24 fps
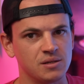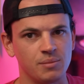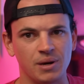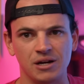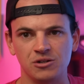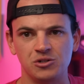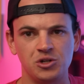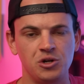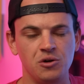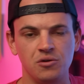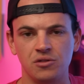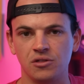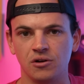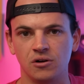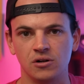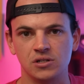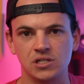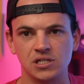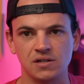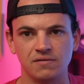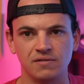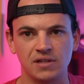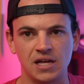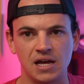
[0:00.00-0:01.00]
about two
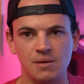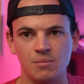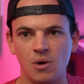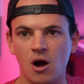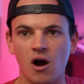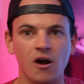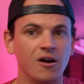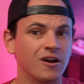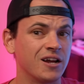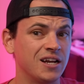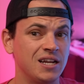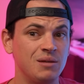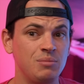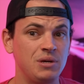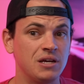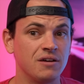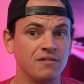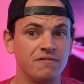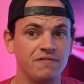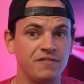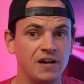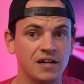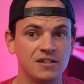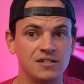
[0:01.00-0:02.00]
thirds of them aren't going to be
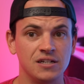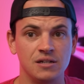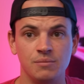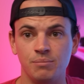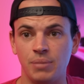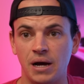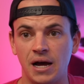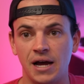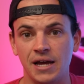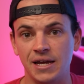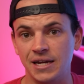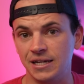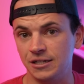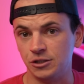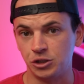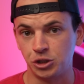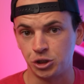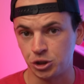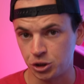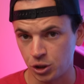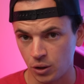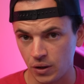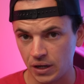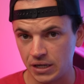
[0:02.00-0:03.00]
affected by
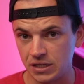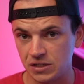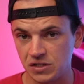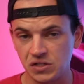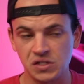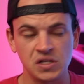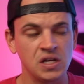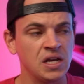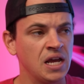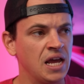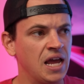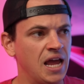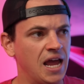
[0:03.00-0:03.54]
insurance